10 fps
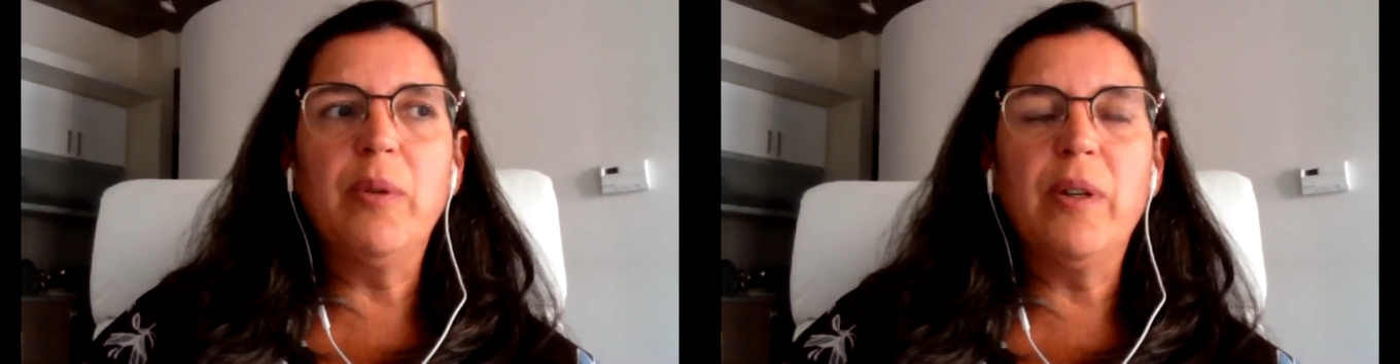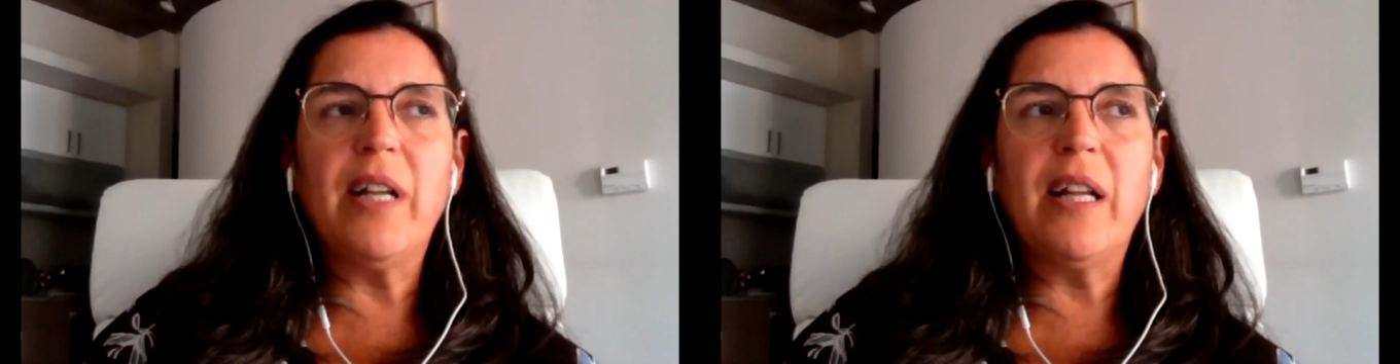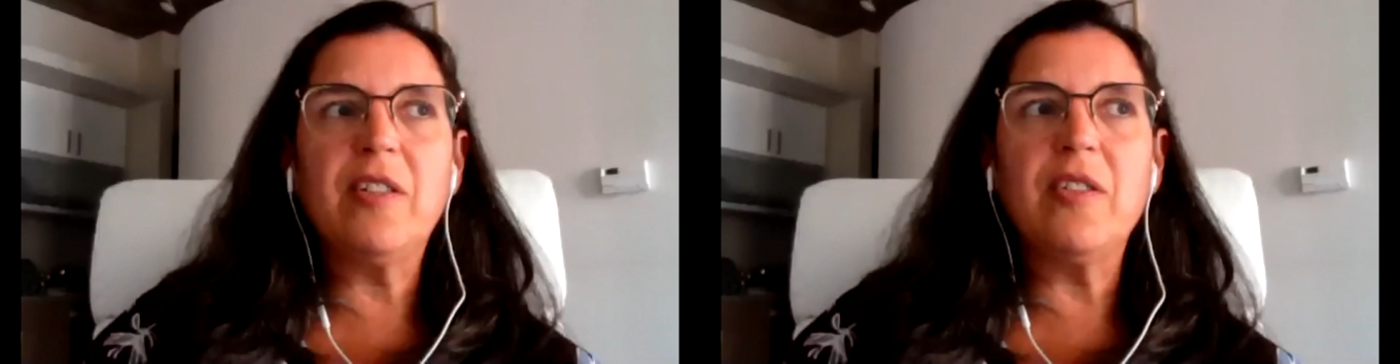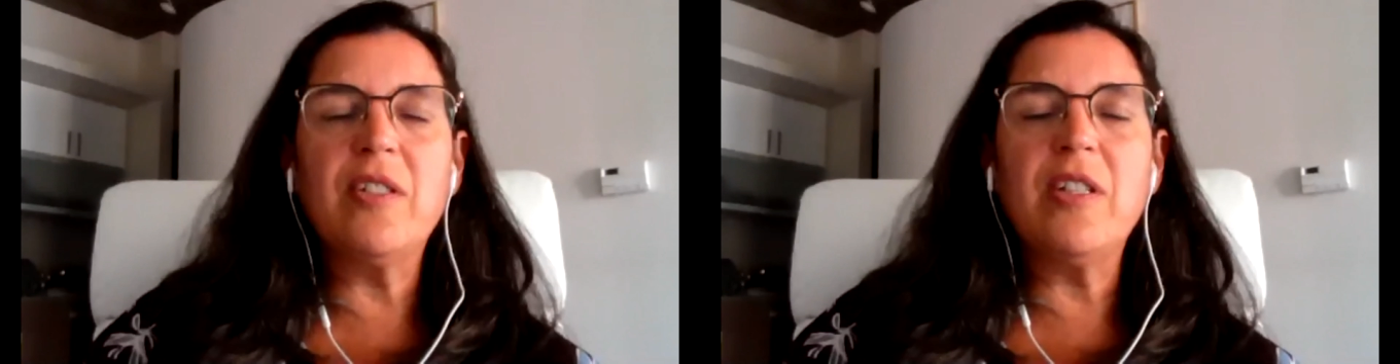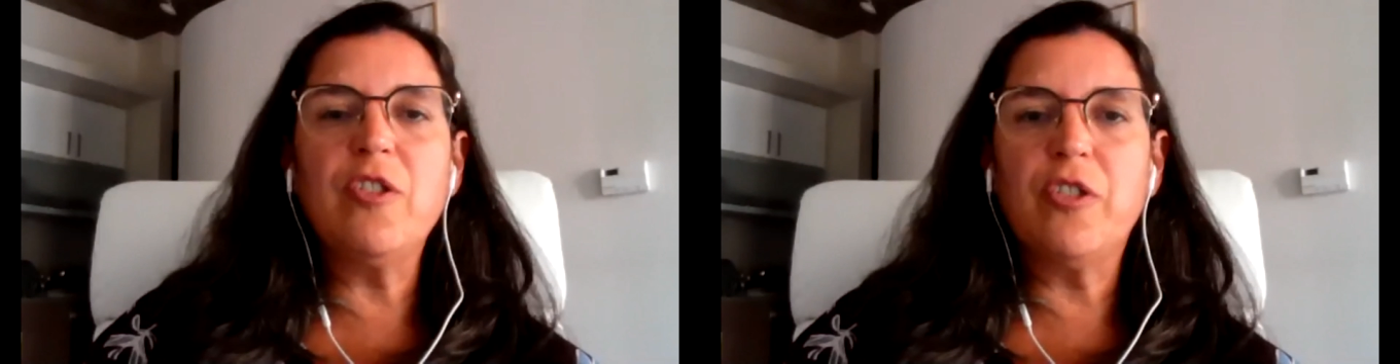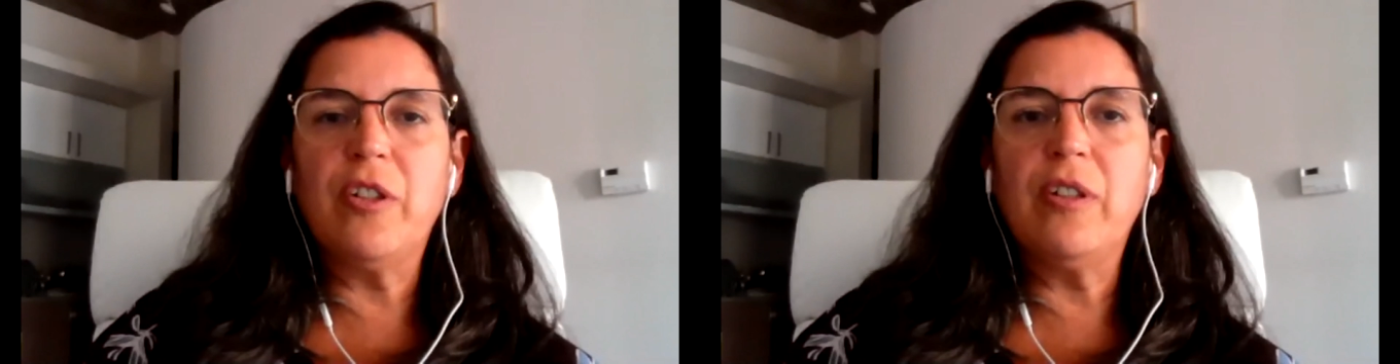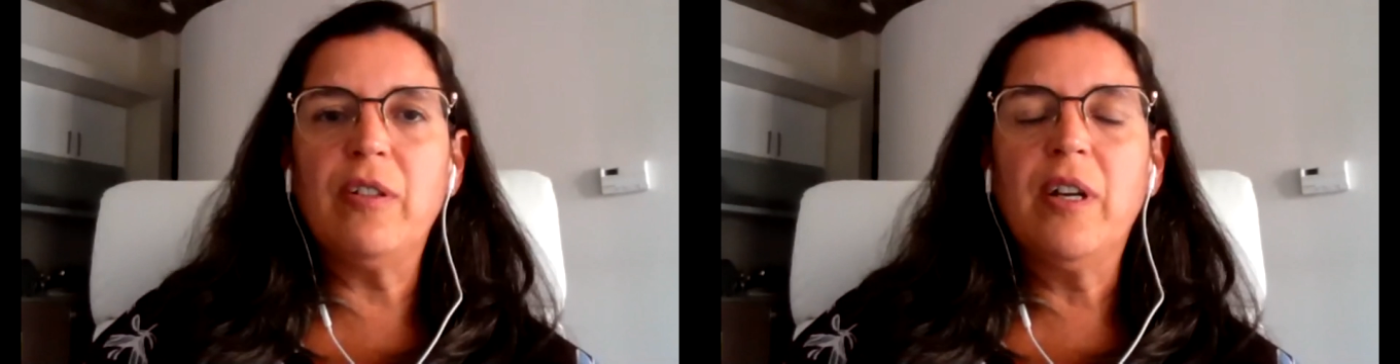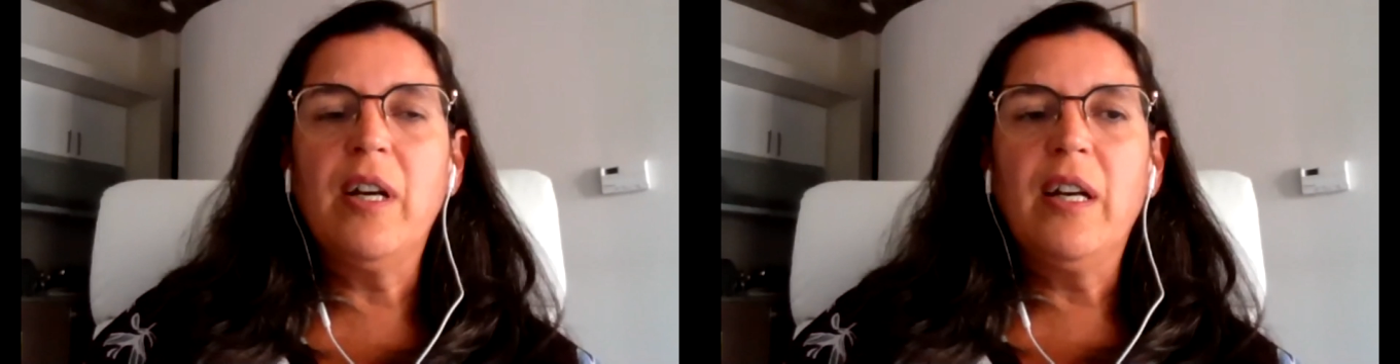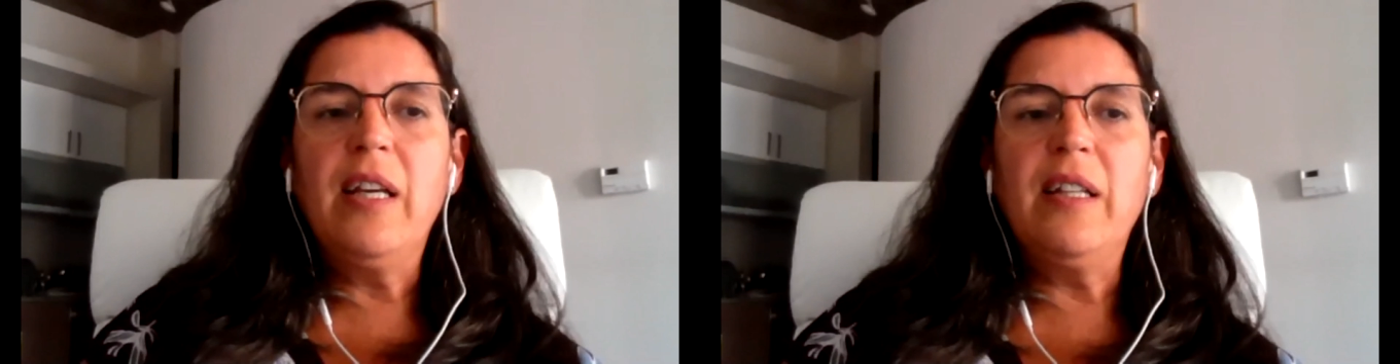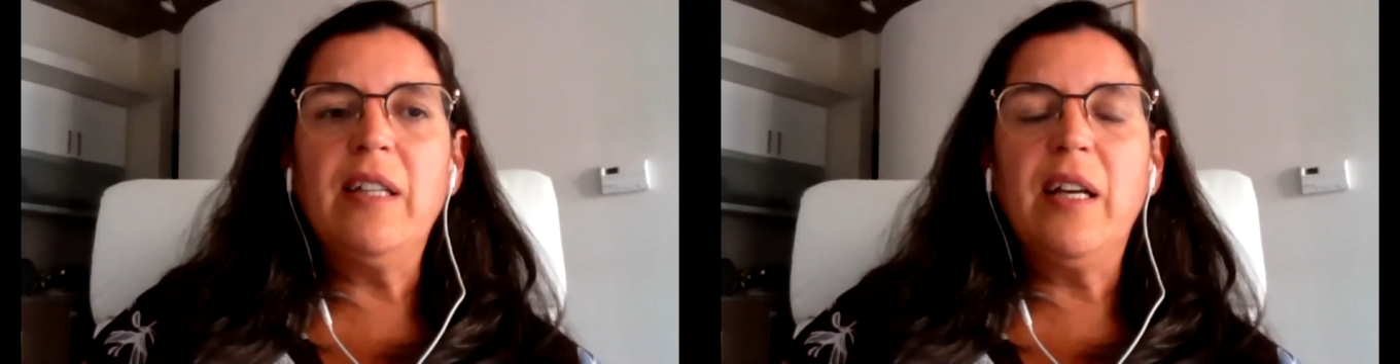with that transition
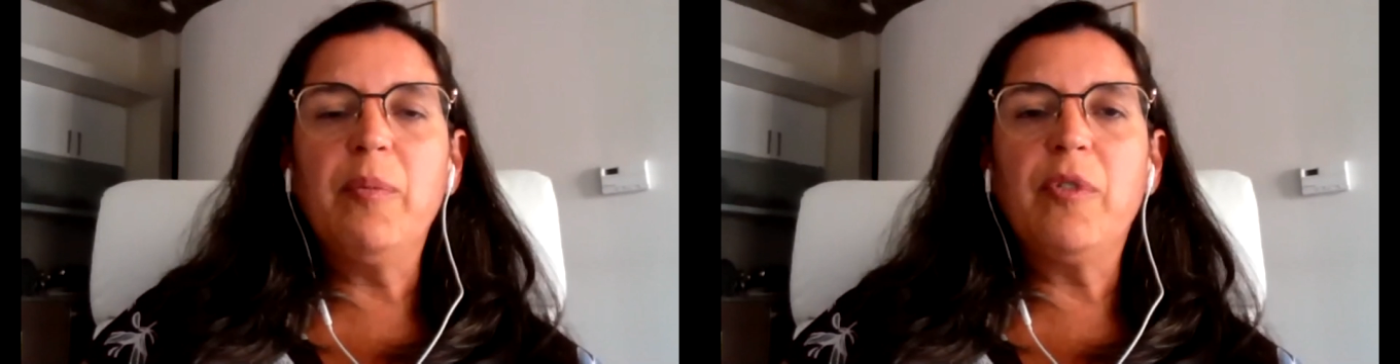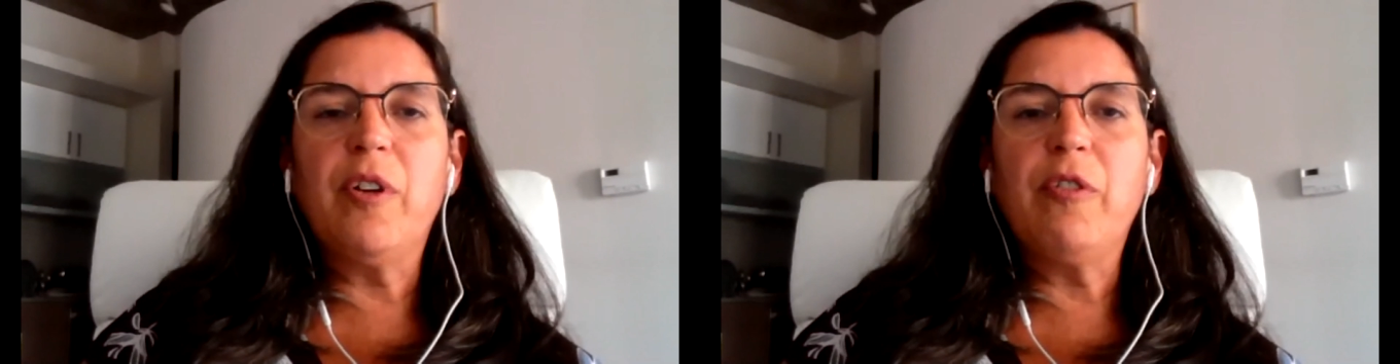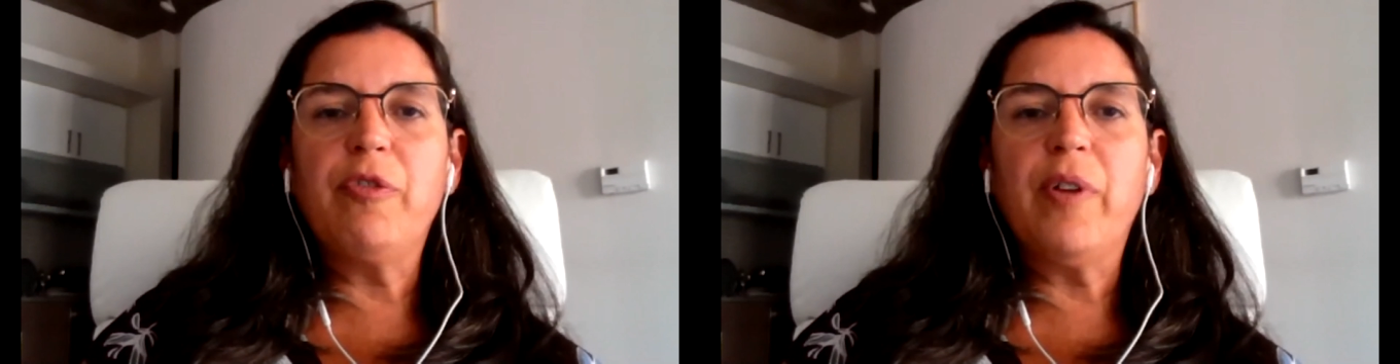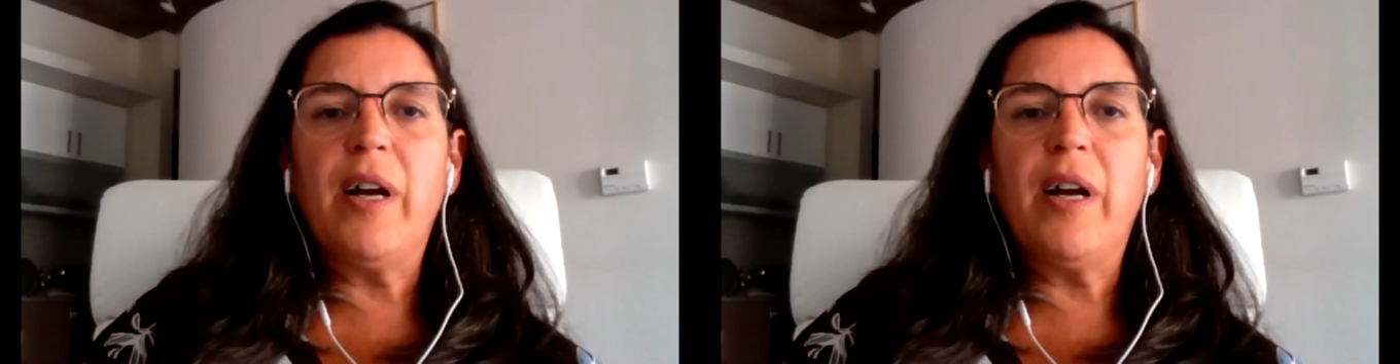in terms of